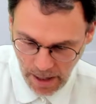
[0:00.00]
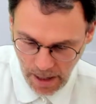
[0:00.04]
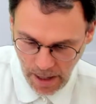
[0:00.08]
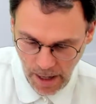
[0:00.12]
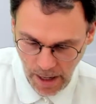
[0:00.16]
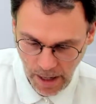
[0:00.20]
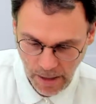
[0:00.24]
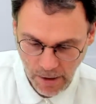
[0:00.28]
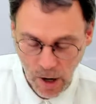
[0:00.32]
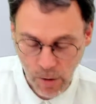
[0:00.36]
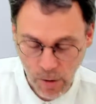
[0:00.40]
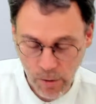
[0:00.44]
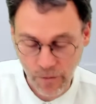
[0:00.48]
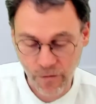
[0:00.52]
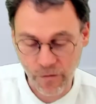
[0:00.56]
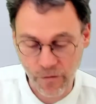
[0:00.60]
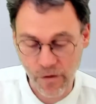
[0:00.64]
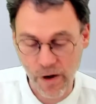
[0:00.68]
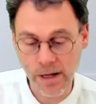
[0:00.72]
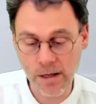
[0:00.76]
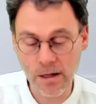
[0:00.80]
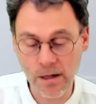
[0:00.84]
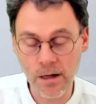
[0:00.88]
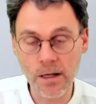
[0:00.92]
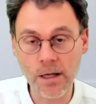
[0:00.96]
And now we're
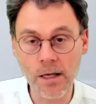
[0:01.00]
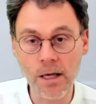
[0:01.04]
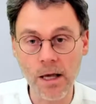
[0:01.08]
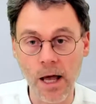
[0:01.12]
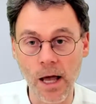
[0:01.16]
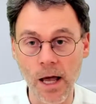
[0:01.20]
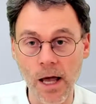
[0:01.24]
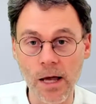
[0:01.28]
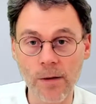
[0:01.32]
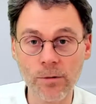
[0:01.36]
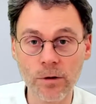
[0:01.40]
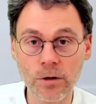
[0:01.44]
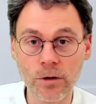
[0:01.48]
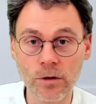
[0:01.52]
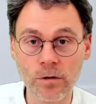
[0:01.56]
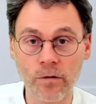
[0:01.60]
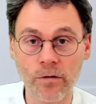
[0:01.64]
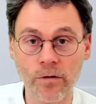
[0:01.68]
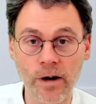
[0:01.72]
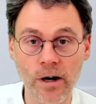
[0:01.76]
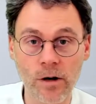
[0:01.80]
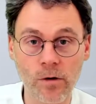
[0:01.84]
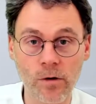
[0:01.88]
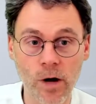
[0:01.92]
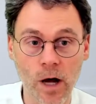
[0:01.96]
finally able to
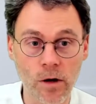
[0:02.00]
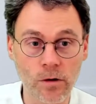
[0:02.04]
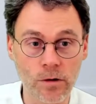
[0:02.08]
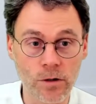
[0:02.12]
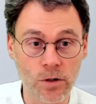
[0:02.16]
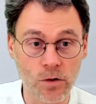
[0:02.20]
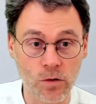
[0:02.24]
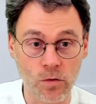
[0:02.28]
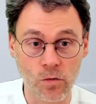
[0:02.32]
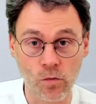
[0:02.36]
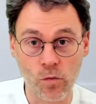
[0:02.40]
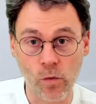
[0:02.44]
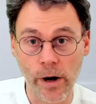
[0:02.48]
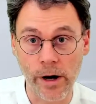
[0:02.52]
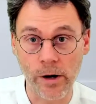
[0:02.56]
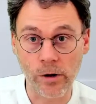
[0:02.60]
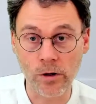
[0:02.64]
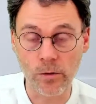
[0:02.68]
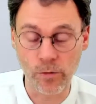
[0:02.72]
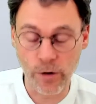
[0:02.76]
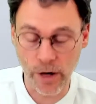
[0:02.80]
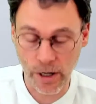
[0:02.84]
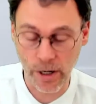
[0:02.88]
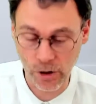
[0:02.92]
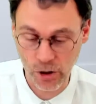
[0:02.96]
figure out where the
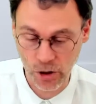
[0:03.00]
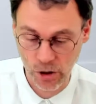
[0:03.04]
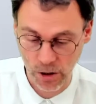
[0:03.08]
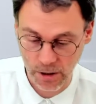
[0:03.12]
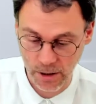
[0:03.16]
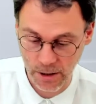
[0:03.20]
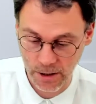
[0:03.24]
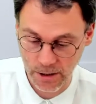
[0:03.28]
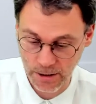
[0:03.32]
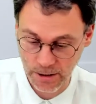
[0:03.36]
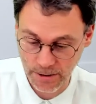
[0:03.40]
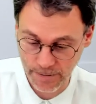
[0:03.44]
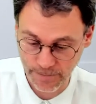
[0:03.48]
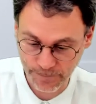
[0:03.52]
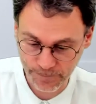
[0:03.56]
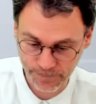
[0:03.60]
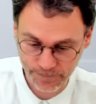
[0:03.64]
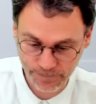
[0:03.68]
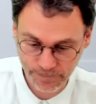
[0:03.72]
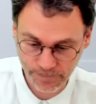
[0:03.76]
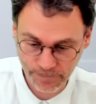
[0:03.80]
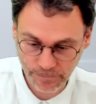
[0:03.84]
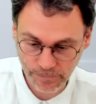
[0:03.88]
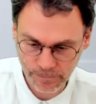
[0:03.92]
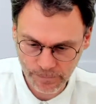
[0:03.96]
branch cut is.
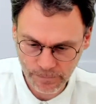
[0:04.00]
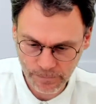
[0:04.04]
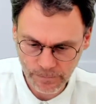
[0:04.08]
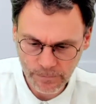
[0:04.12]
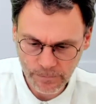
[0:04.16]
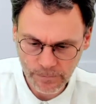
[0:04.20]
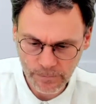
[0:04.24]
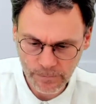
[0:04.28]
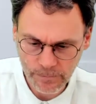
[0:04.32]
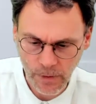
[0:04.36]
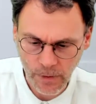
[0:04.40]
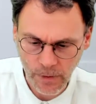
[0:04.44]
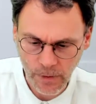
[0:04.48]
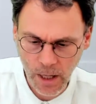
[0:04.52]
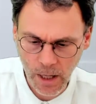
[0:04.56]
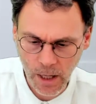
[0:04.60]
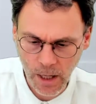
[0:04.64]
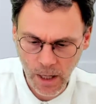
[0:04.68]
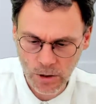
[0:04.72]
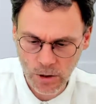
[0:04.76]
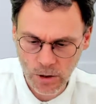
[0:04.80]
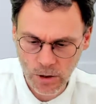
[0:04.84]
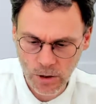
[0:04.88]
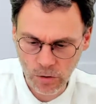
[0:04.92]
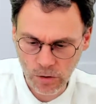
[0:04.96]

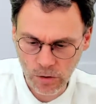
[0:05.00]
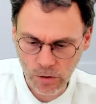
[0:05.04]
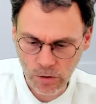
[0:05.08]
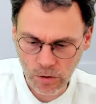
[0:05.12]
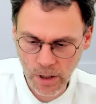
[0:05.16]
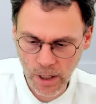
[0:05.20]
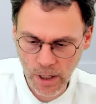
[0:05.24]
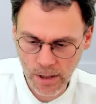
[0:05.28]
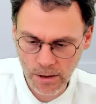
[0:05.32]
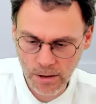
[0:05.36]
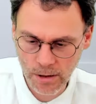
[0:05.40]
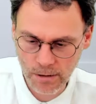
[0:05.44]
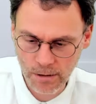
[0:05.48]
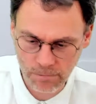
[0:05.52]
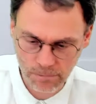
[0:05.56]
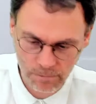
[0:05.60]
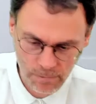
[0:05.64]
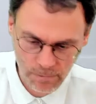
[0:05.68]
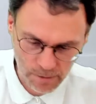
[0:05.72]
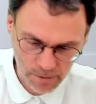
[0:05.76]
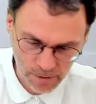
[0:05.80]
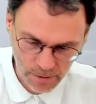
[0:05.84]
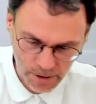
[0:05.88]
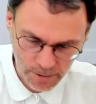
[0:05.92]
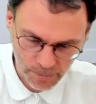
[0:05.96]
So to do that,
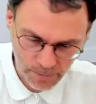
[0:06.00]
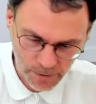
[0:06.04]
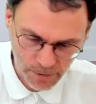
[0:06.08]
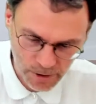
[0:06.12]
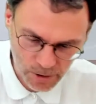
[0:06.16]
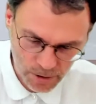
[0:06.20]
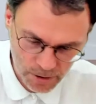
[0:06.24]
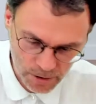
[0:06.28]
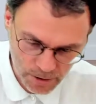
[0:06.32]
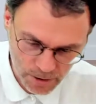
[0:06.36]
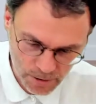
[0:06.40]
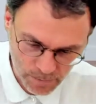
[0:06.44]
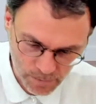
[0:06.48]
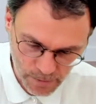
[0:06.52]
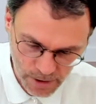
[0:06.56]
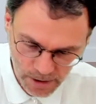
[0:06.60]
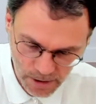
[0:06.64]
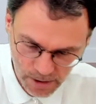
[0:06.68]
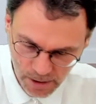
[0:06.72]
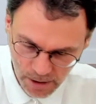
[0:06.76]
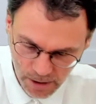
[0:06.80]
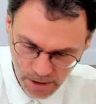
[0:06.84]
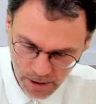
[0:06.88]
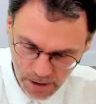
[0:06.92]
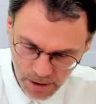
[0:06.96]
let me just make a
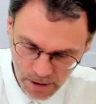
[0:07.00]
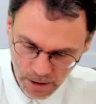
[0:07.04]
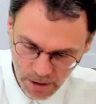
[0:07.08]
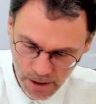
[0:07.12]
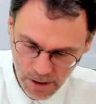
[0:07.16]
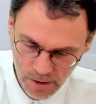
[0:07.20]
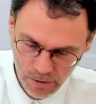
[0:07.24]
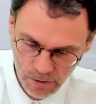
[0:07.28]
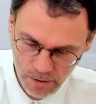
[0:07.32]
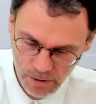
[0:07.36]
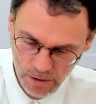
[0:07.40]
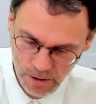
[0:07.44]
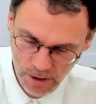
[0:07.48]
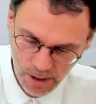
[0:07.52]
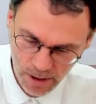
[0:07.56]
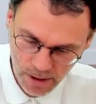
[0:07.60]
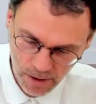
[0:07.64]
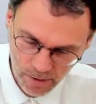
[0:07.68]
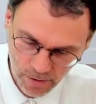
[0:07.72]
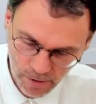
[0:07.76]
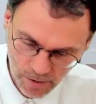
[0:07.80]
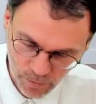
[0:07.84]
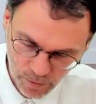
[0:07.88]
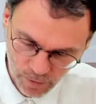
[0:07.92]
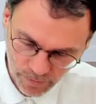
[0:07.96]
clearer
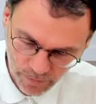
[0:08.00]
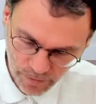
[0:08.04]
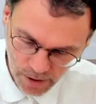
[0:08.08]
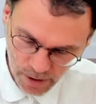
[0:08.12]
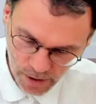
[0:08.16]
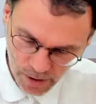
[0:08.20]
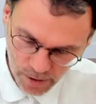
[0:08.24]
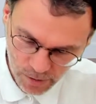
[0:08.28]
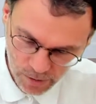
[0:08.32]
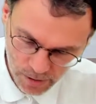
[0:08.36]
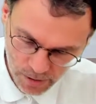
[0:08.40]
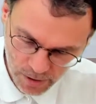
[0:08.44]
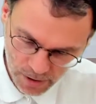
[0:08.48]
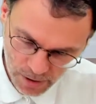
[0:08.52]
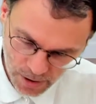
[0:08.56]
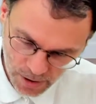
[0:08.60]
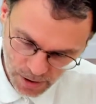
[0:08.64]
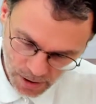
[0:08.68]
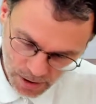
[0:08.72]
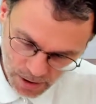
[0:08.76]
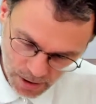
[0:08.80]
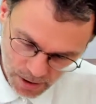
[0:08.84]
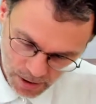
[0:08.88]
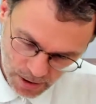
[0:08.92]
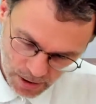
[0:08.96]
diagram over here,
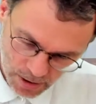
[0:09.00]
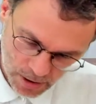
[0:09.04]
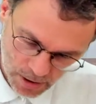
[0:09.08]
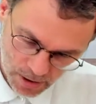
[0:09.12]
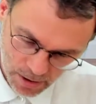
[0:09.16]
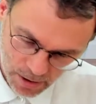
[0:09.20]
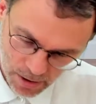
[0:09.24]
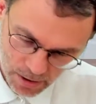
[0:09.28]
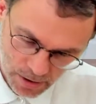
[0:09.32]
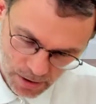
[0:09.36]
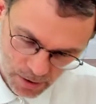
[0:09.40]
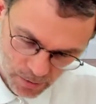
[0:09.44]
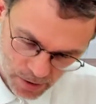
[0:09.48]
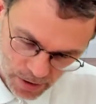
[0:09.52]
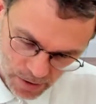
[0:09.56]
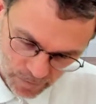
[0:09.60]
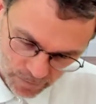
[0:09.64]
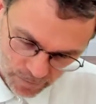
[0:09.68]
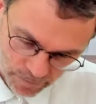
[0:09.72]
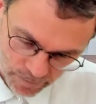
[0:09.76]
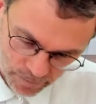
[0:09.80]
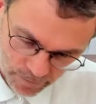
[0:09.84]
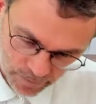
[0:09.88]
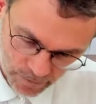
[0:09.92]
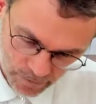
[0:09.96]
getting rid
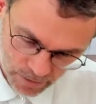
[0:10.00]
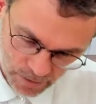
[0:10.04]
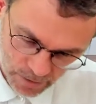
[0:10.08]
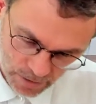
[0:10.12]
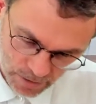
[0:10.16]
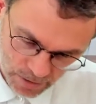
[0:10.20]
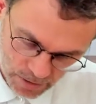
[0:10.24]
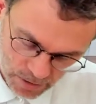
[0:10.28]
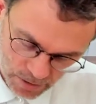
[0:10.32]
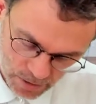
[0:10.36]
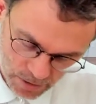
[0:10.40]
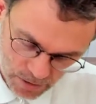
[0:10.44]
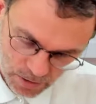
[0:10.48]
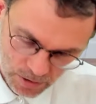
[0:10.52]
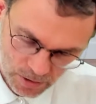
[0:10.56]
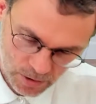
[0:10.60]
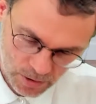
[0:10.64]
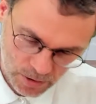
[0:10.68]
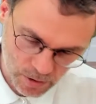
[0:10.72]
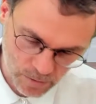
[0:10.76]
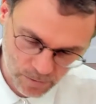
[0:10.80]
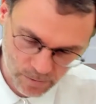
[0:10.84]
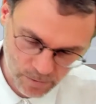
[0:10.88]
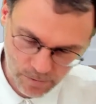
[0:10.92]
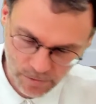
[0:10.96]
of
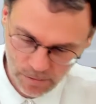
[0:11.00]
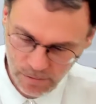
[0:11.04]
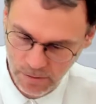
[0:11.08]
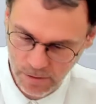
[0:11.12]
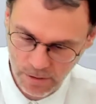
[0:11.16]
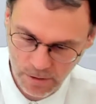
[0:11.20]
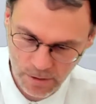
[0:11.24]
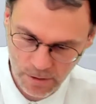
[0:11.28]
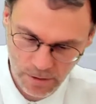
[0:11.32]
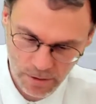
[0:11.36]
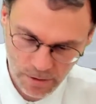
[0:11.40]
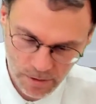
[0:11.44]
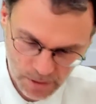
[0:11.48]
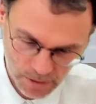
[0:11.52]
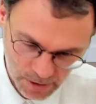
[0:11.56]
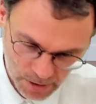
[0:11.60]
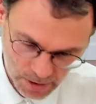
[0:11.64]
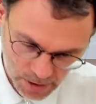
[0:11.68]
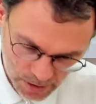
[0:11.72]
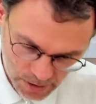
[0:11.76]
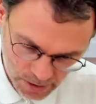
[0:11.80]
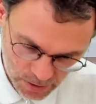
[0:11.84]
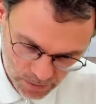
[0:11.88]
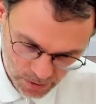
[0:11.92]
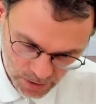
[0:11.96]
some
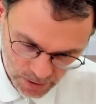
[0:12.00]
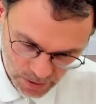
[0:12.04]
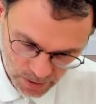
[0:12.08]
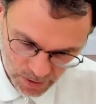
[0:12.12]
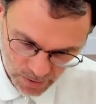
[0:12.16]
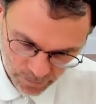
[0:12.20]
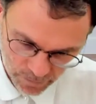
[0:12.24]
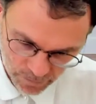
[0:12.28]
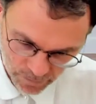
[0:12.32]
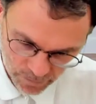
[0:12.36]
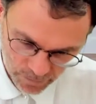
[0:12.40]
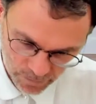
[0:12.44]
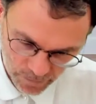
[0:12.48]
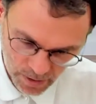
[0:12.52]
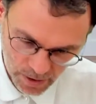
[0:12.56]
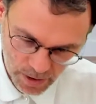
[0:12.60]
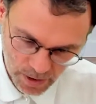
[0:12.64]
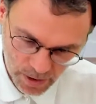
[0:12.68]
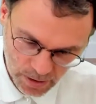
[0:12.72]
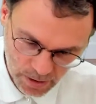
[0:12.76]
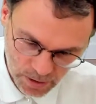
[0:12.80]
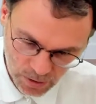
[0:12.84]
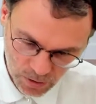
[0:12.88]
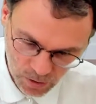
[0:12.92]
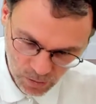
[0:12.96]
extra stuff.
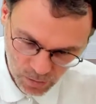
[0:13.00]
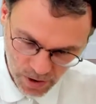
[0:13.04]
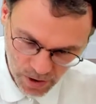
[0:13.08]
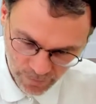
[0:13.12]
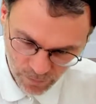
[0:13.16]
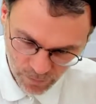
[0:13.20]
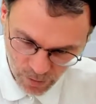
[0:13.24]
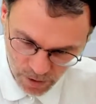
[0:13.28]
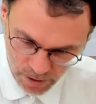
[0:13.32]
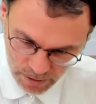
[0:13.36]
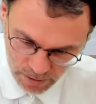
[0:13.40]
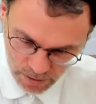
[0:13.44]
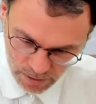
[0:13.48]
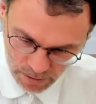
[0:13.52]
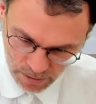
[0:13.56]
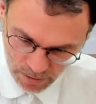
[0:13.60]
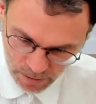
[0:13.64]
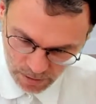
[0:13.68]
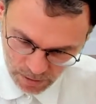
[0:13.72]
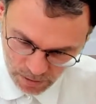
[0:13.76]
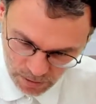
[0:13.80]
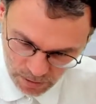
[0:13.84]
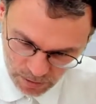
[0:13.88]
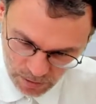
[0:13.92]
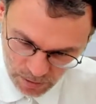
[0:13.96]
So we have 1,
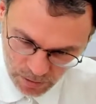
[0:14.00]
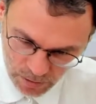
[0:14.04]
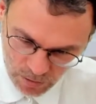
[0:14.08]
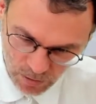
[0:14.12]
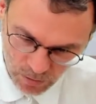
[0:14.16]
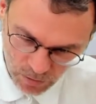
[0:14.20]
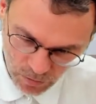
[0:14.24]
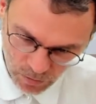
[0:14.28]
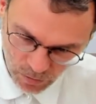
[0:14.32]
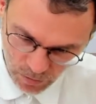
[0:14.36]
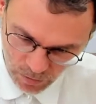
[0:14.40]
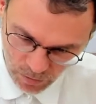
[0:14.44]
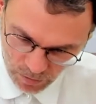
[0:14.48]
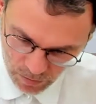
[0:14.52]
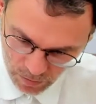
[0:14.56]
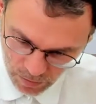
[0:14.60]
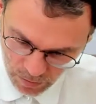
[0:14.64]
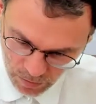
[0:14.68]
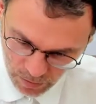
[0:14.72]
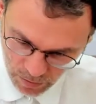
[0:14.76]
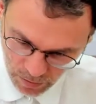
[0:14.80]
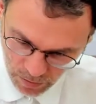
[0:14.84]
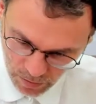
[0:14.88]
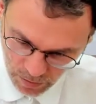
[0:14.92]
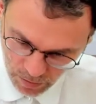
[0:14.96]
2,
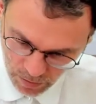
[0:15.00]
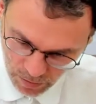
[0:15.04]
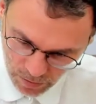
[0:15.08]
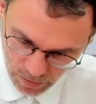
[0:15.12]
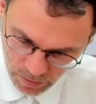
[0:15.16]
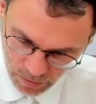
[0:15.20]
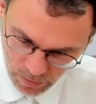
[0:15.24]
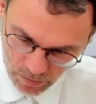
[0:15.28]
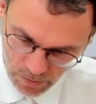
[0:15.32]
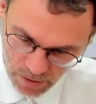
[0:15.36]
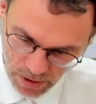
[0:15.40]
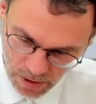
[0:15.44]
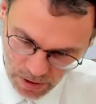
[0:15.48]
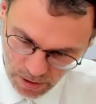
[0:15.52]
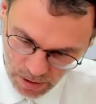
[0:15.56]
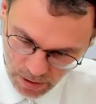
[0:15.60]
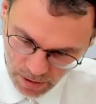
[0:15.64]
3,